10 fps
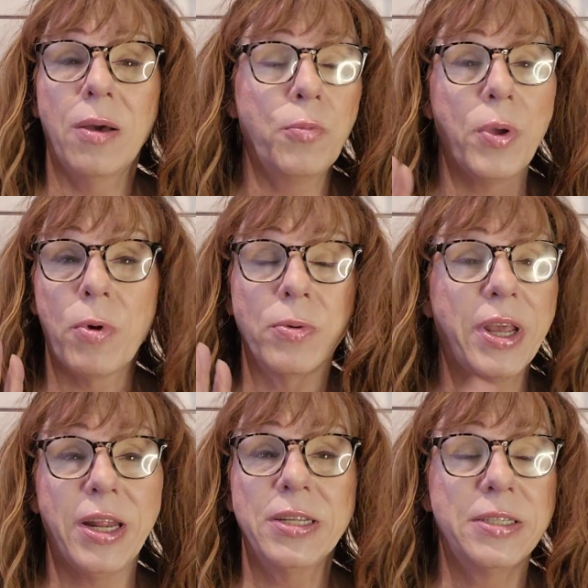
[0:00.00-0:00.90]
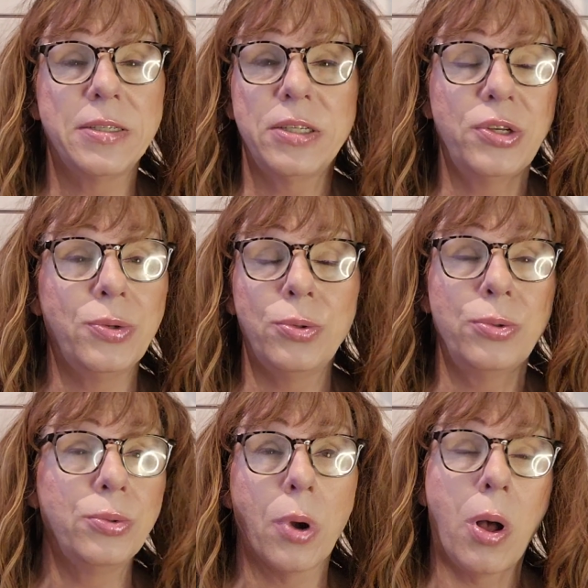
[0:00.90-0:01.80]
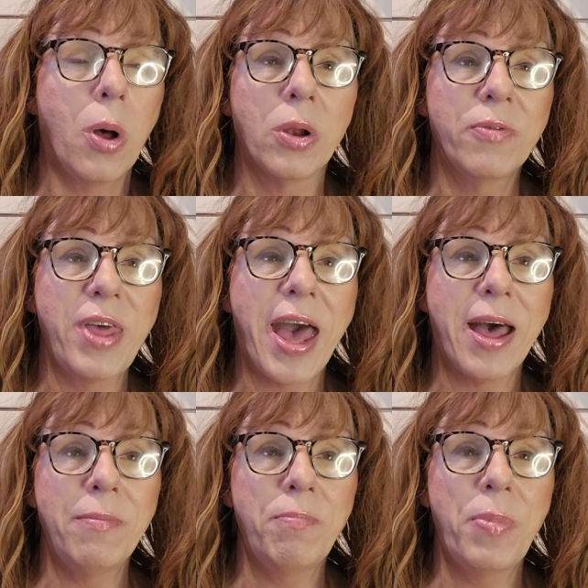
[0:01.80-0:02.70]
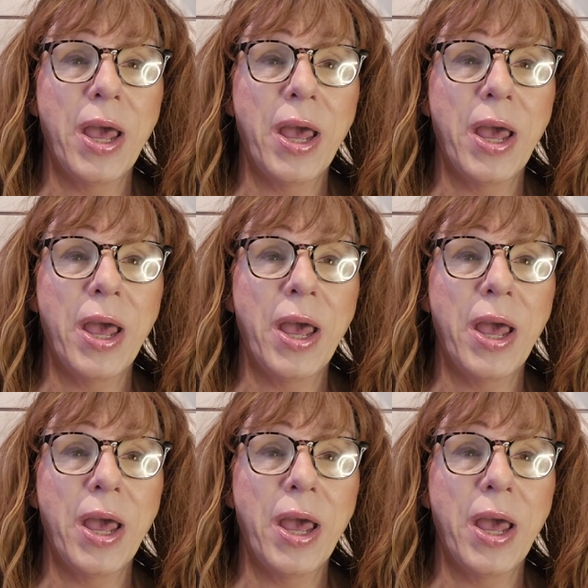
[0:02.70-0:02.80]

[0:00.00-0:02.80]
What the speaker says: We won't get into all of that.